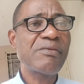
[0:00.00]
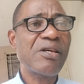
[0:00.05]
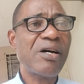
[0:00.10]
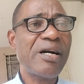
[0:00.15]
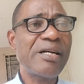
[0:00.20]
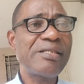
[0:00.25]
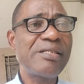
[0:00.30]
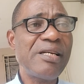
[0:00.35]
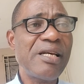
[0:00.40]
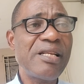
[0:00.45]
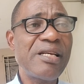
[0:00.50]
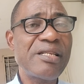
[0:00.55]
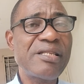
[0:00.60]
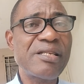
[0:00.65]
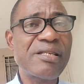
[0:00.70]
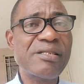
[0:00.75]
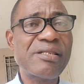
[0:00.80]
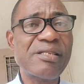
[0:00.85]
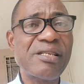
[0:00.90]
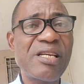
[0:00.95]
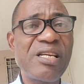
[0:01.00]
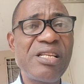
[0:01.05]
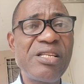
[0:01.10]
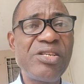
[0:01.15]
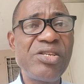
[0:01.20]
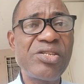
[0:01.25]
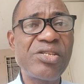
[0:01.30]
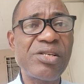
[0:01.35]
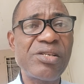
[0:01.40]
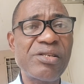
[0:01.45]
and genetics in
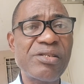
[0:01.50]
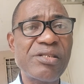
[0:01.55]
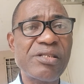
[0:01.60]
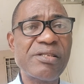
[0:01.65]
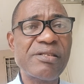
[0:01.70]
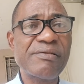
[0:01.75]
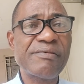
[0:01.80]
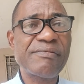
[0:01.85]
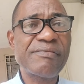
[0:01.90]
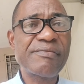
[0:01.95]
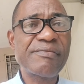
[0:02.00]
details.